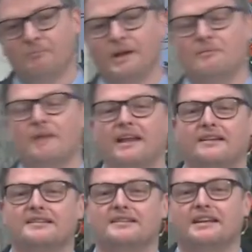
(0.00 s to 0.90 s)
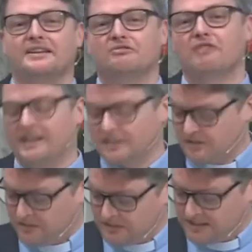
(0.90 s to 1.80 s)
But he makes this
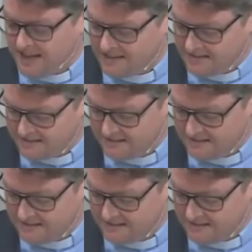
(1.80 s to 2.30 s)
radical stand.